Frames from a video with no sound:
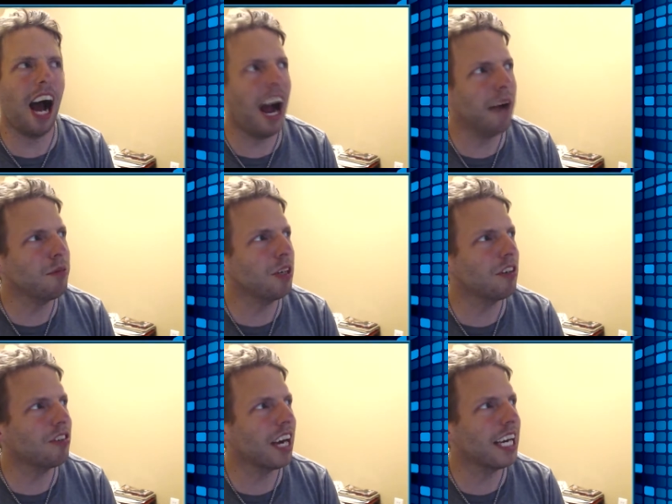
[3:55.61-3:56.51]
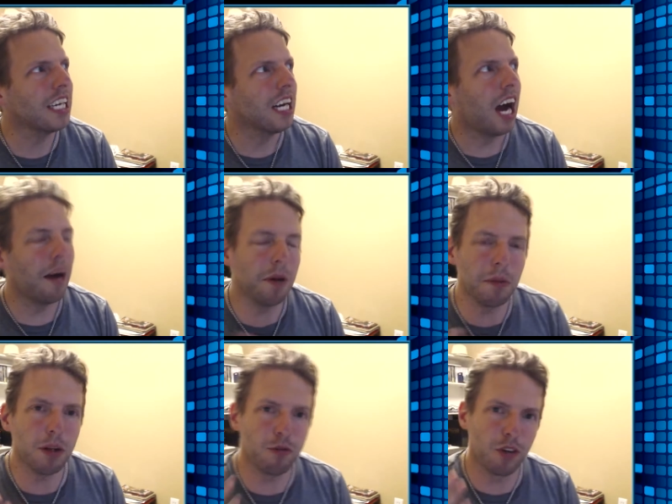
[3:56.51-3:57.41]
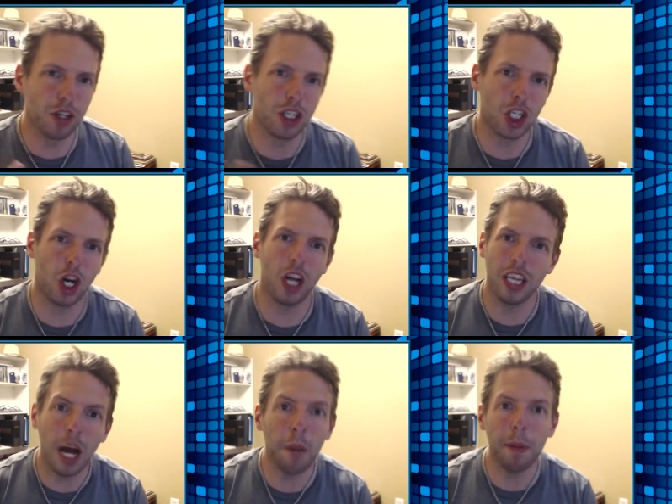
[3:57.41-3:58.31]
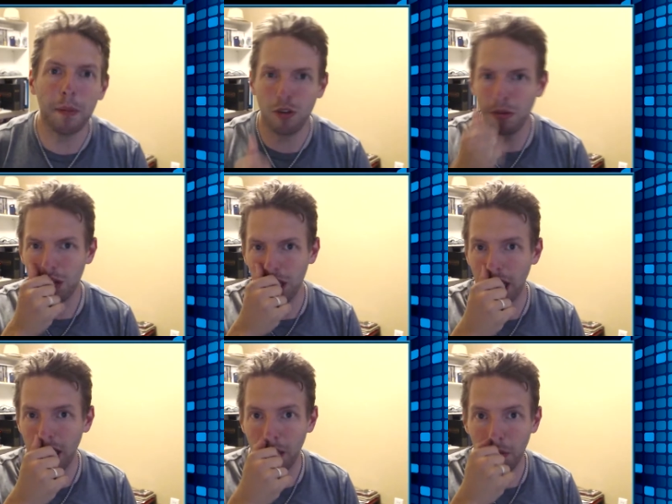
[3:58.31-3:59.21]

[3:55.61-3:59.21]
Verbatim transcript: I wouldn't say I'm, not fully sure. A lot of people seem to like him.